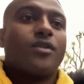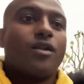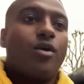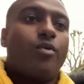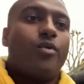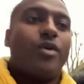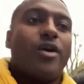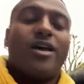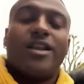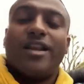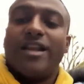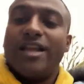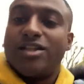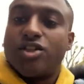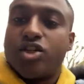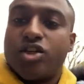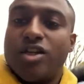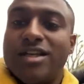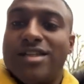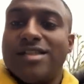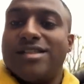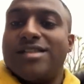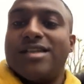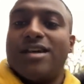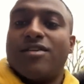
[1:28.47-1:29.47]
We are
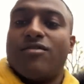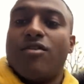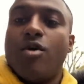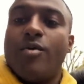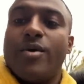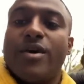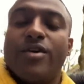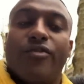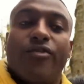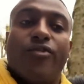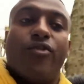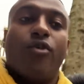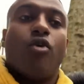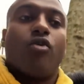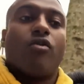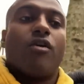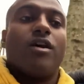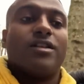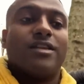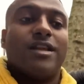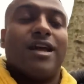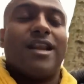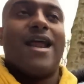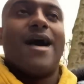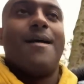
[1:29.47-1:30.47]
literally 0 in 4
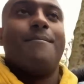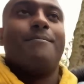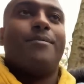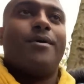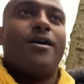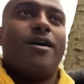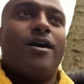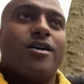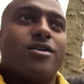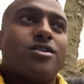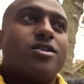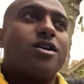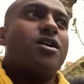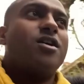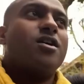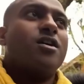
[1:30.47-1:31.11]
under Lampard.